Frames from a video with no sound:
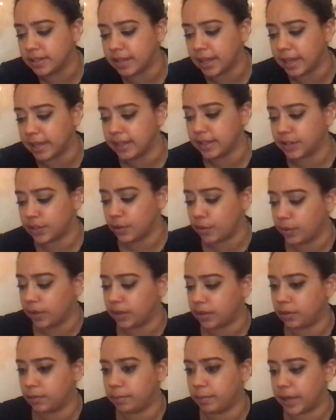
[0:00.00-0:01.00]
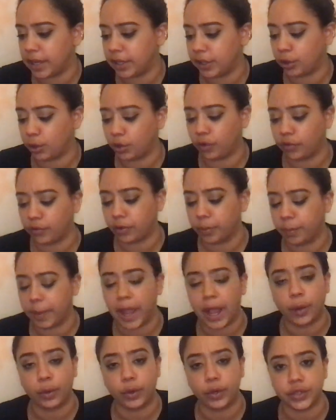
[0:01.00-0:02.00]
that is going to bend over
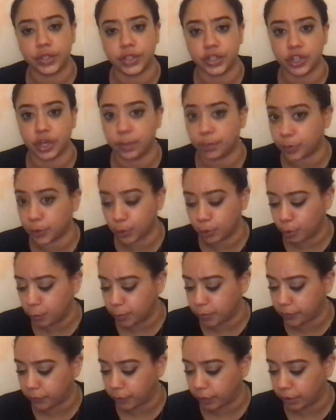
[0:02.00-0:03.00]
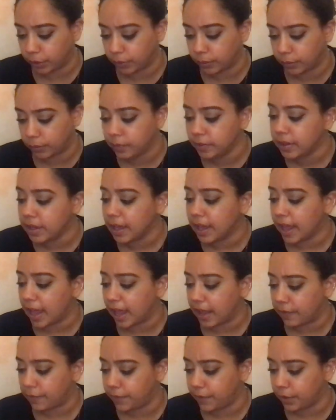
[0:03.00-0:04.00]
backwards and jump through hoops for you.
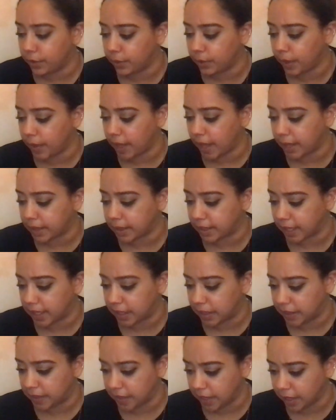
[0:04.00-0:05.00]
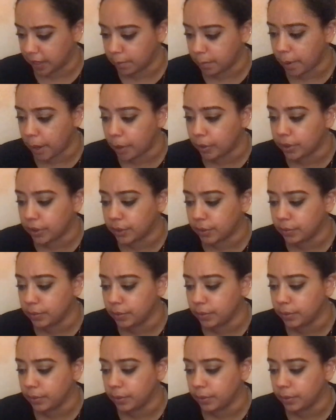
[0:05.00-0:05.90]
I feel that they think about you,